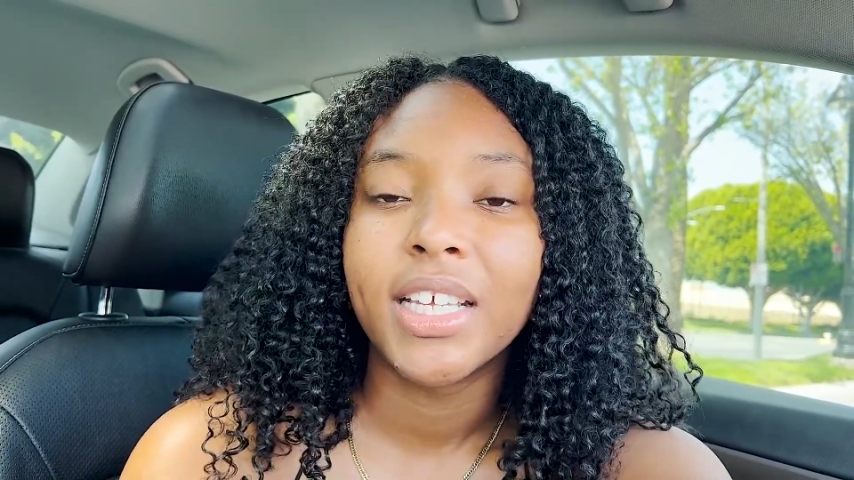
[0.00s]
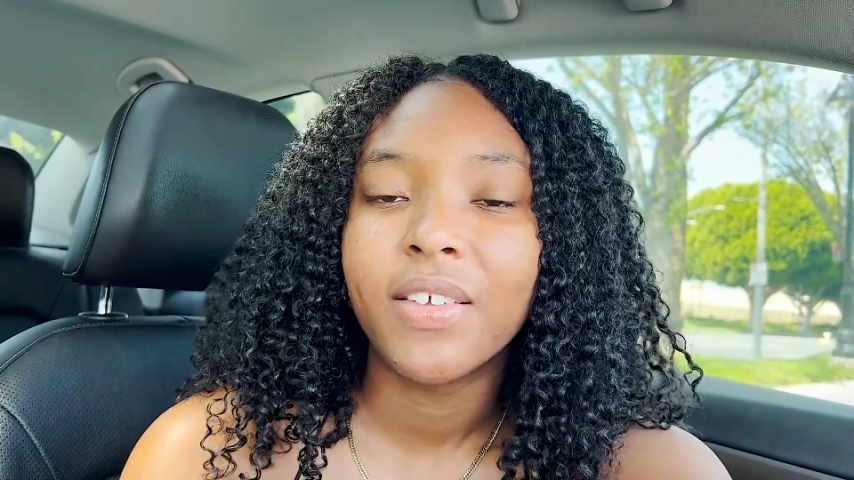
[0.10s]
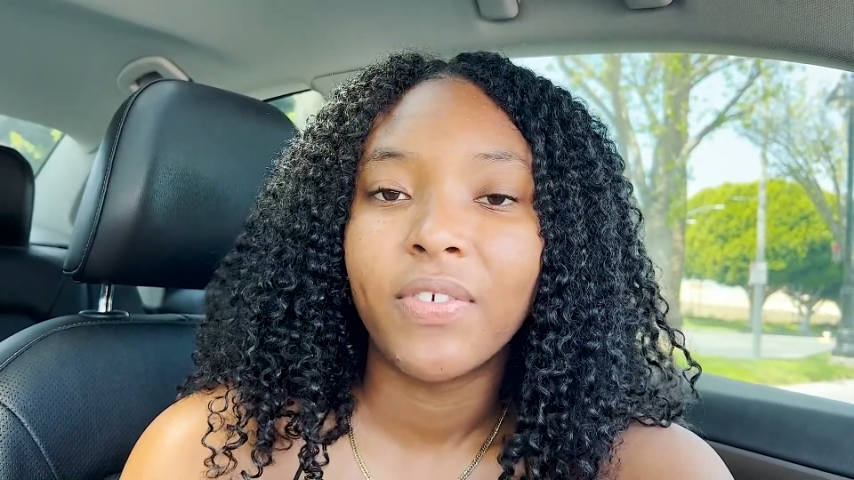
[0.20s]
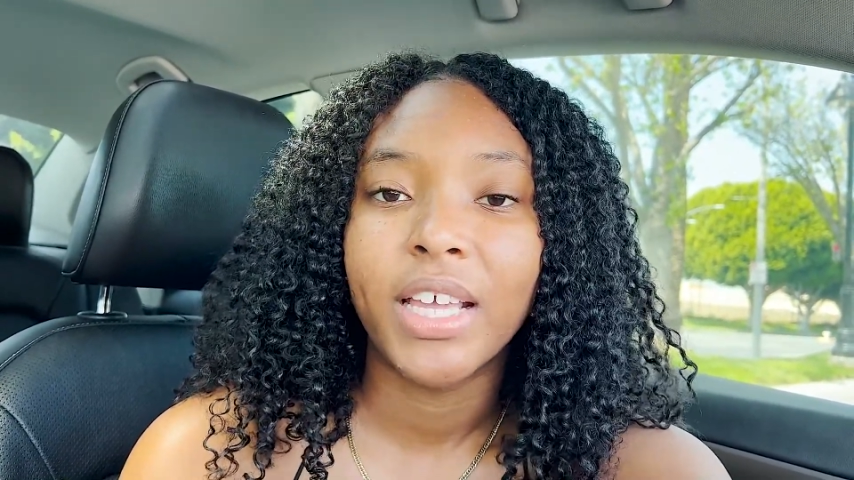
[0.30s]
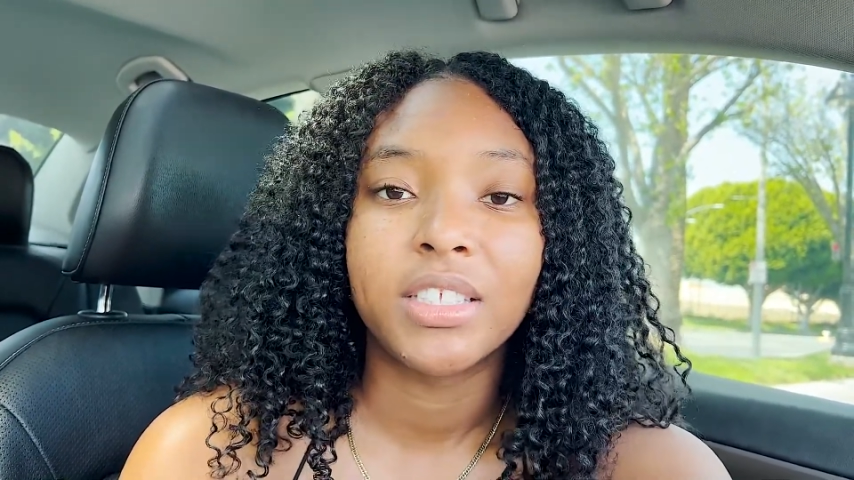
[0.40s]
He
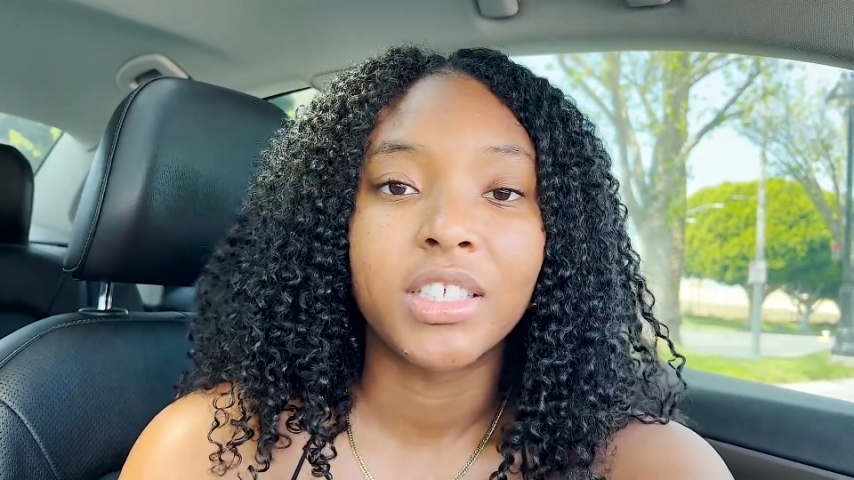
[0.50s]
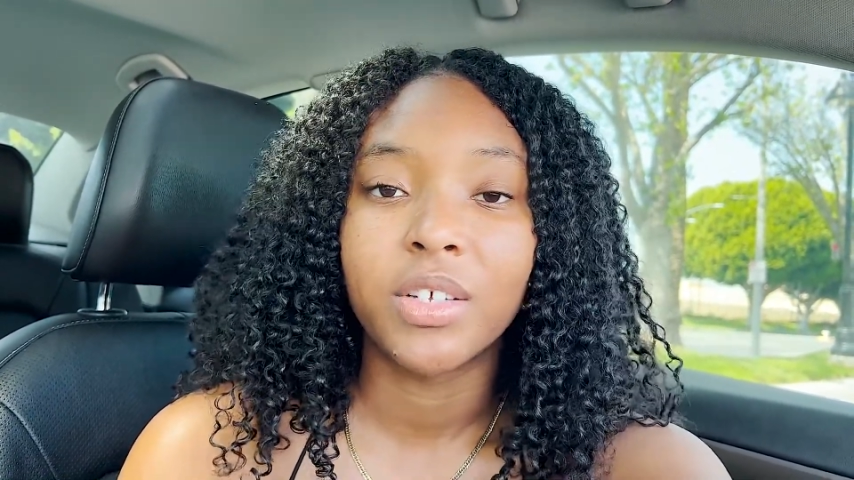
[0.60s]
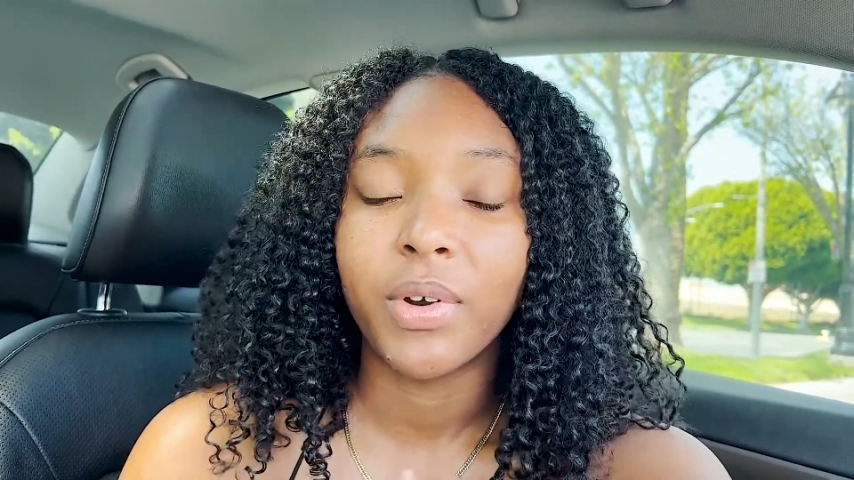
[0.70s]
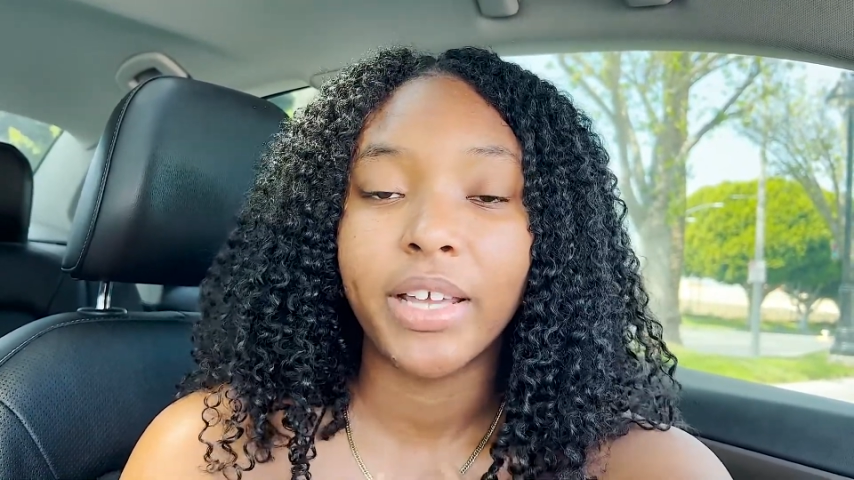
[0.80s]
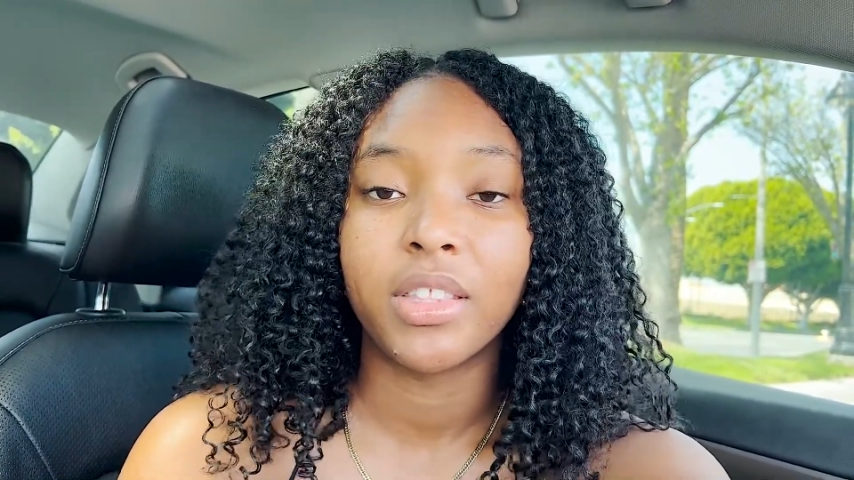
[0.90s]
faces
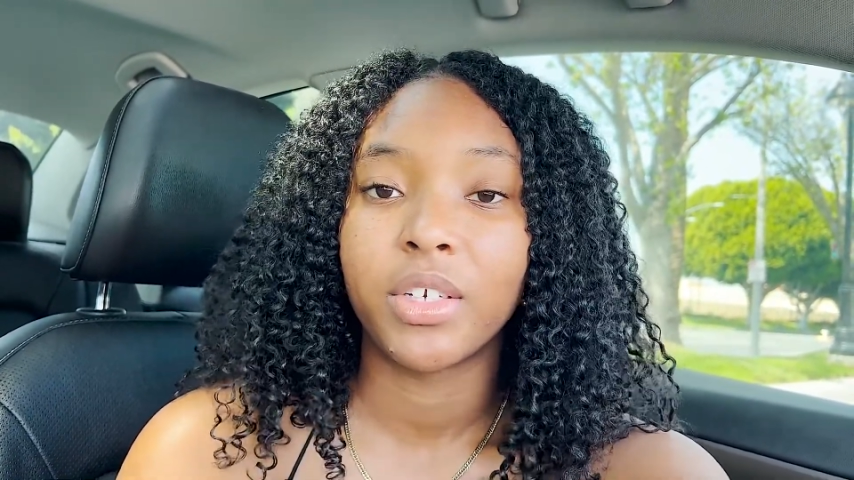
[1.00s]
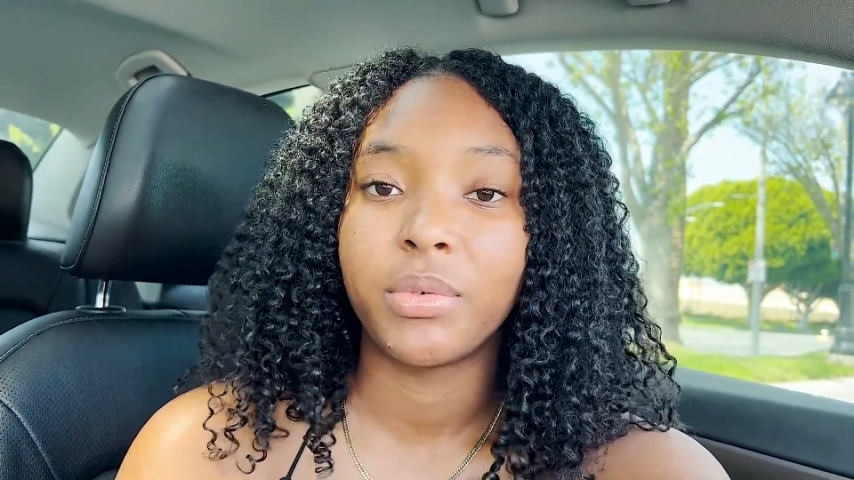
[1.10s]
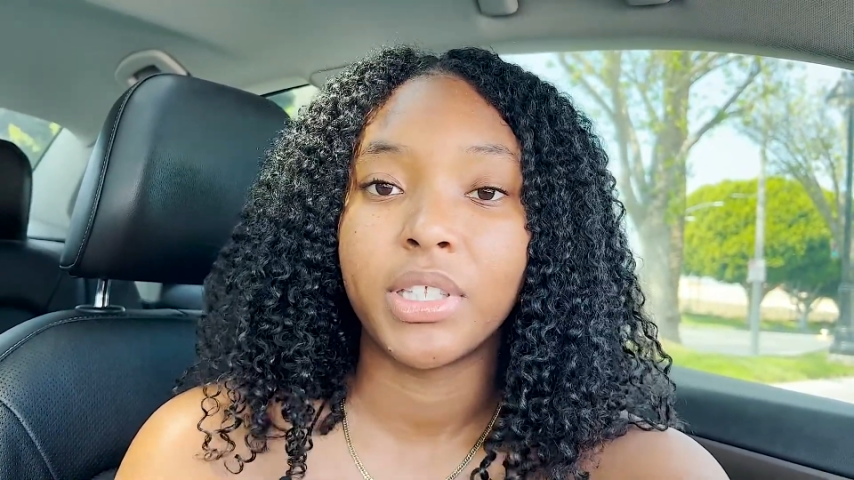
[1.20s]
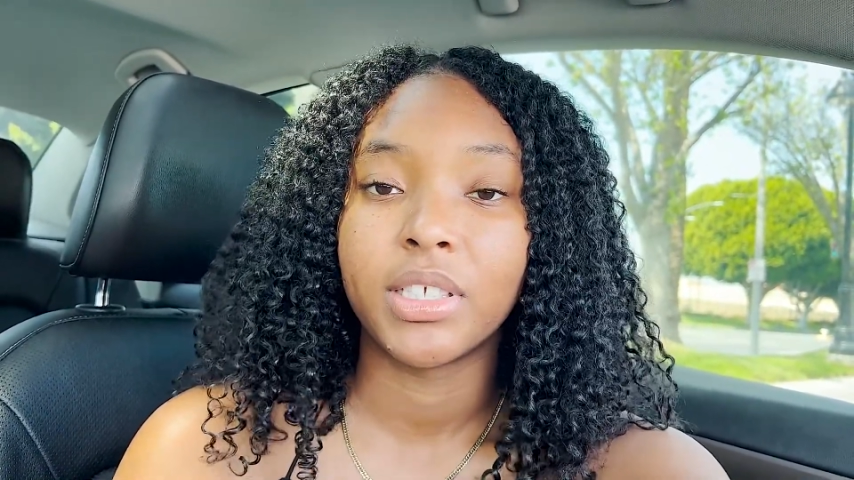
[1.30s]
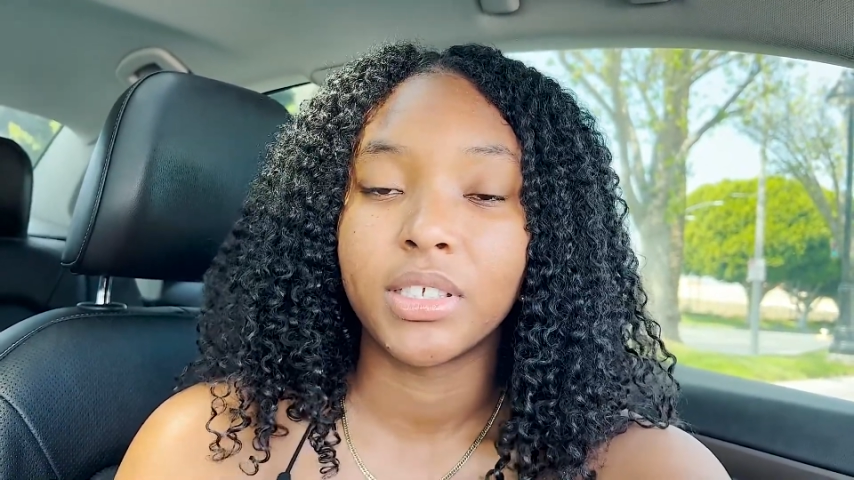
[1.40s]
it right there
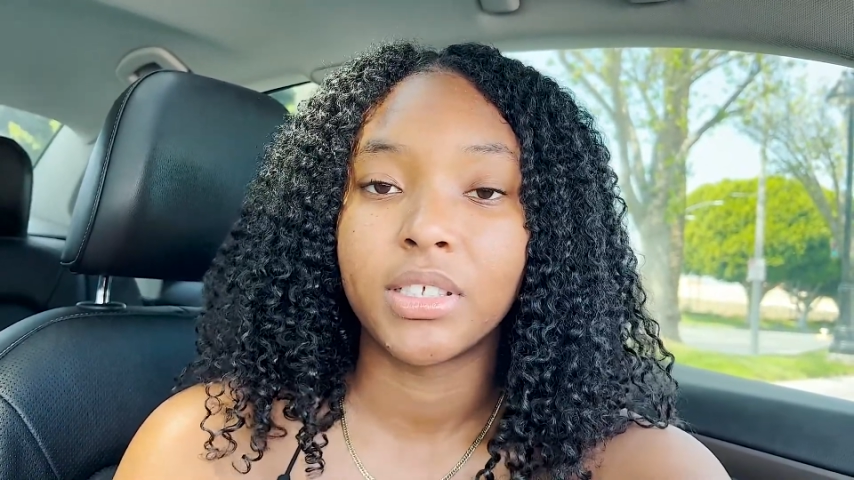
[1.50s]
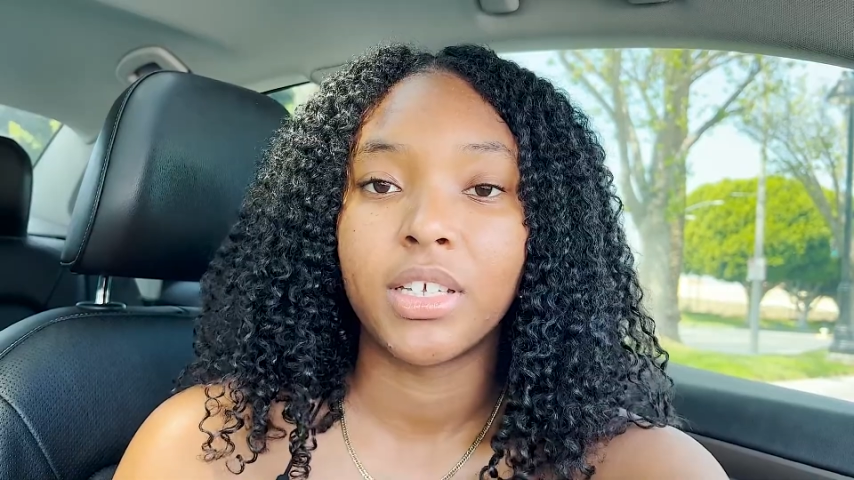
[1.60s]
with us.